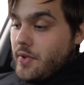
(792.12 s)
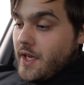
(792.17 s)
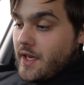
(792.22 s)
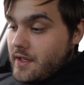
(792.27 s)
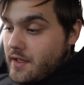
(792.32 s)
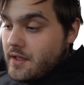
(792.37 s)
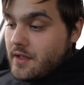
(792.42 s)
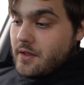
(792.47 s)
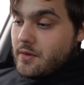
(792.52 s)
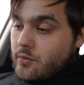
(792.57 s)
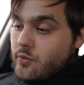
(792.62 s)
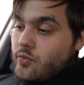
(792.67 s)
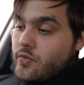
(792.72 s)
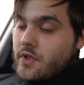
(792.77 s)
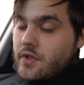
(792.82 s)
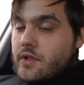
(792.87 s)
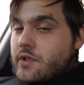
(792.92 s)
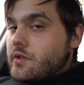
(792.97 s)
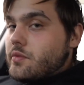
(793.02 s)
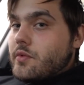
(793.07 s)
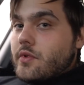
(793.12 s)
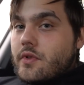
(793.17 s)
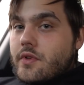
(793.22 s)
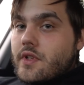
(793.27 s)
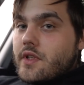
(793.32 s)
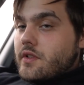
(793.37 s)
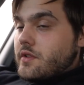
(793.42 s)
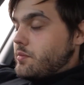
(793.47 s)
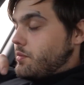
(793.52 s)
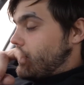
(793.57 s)
back in really
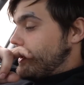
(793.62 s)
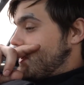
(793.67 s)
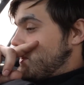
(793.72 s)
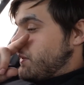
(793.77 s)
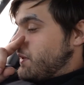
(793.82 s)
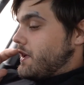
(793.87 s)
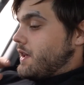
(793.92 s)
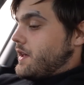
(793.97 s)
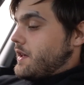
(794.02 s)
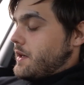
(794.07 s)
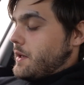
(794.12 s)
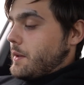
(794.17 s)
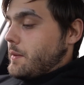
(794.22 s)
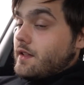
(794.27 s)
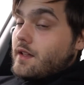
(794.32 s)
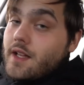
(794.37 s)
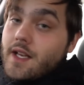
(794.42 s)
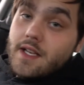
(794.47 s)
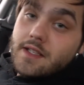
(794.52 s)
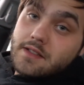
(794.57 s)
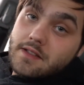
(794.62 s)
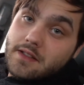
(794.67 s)
smoothly. It was pretty quick. And the last